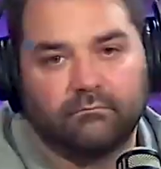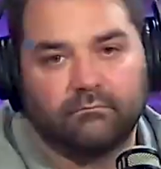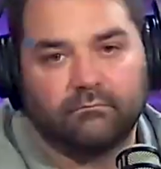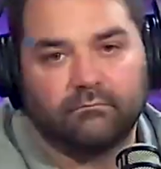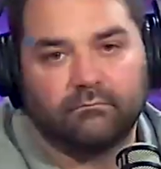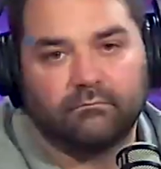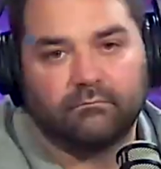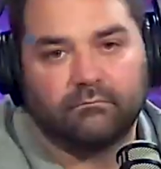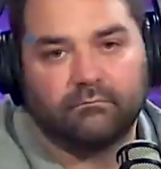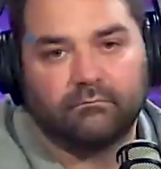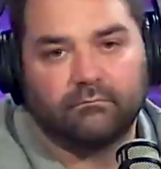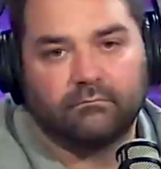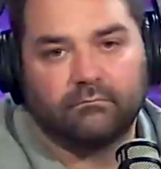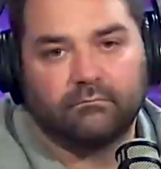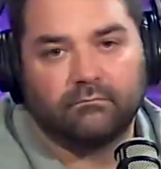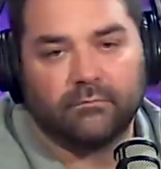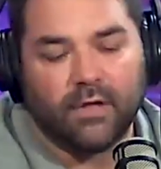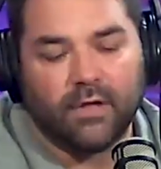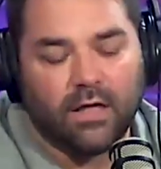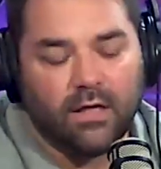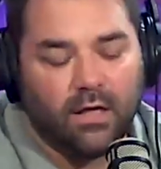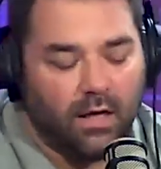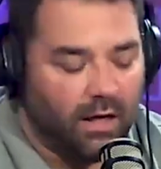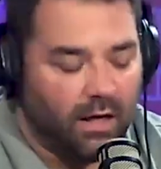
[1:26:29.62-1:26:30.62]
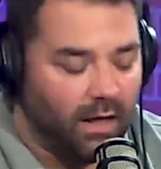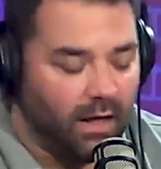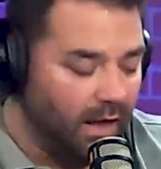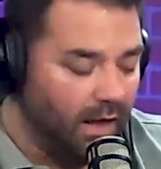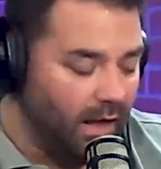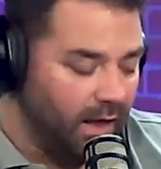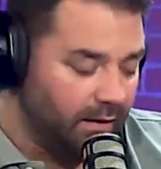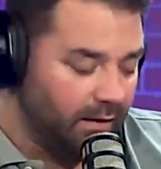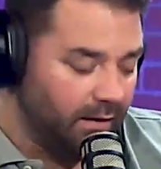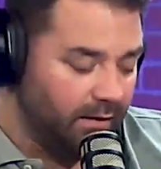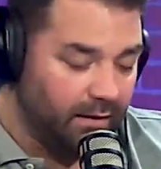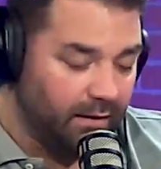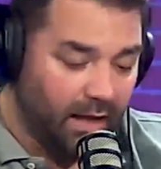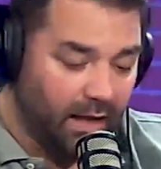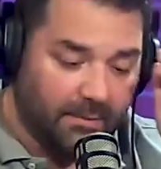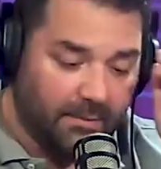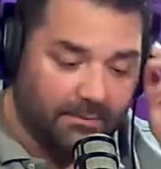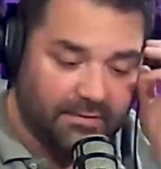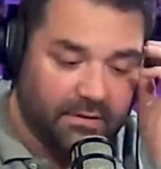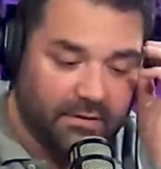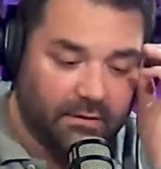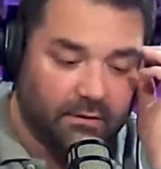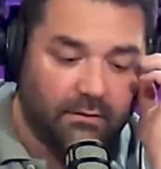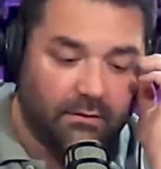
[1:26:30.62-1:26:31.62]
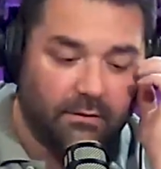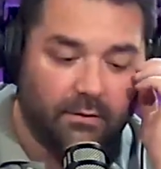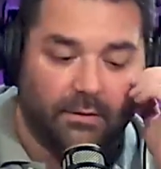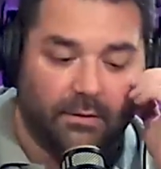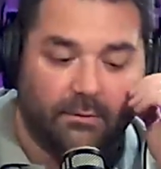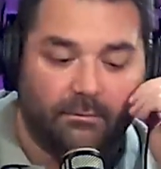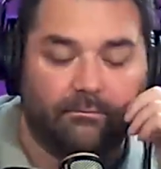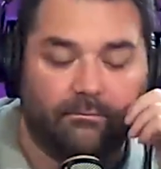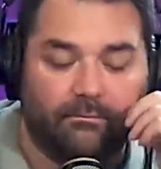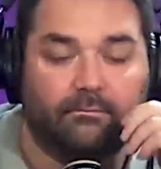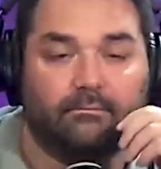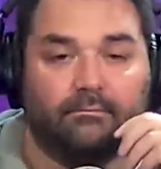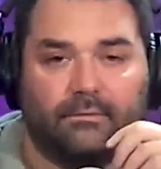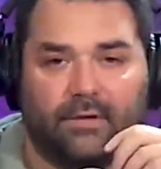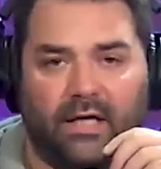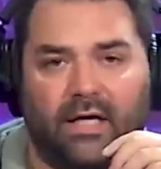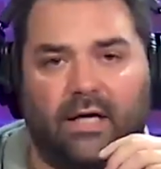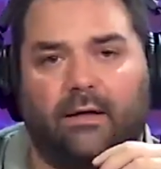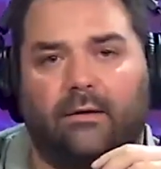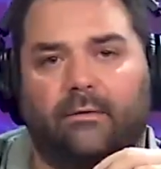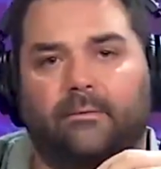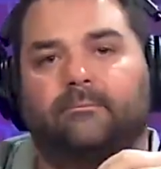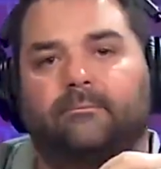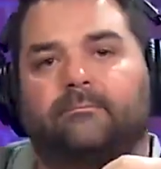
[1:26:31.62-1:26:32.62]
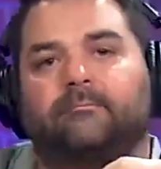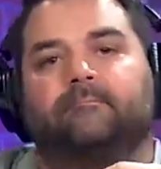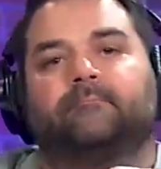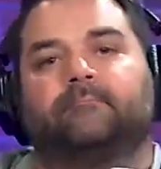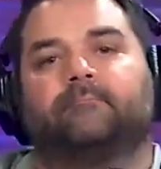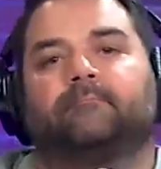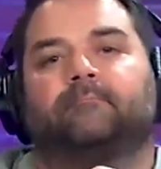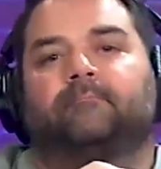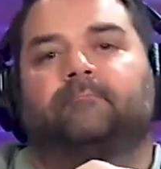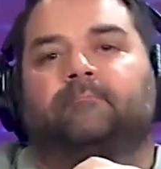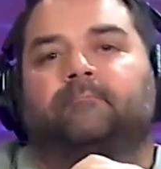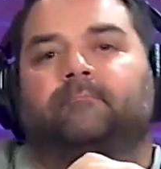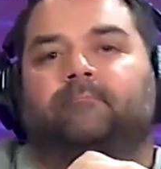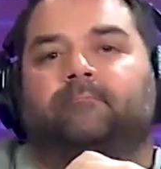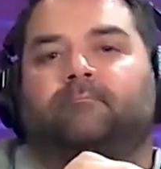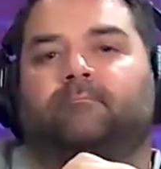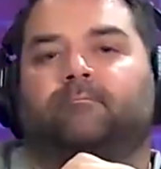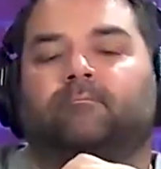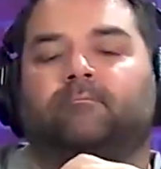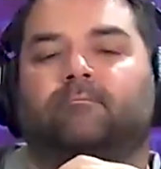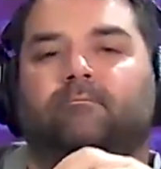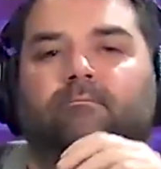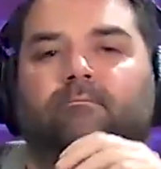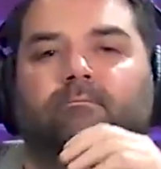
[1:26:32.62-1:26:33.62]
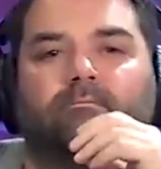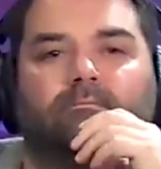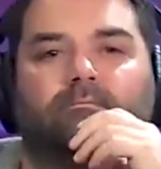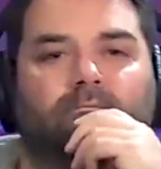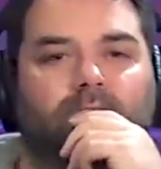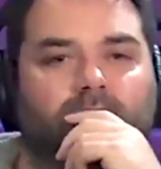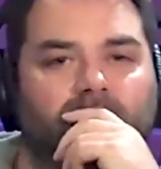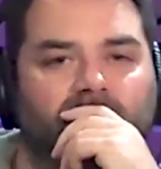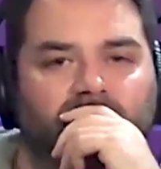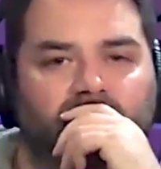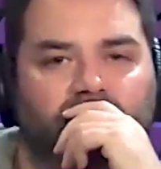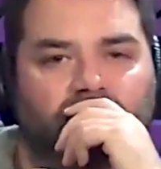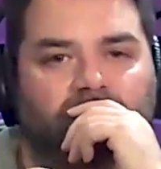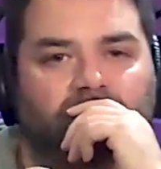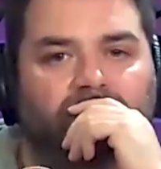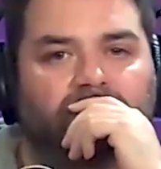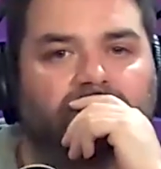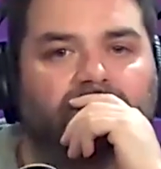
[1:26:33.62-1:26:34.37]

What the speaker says: to check out. Why should people connect with us? Well, look,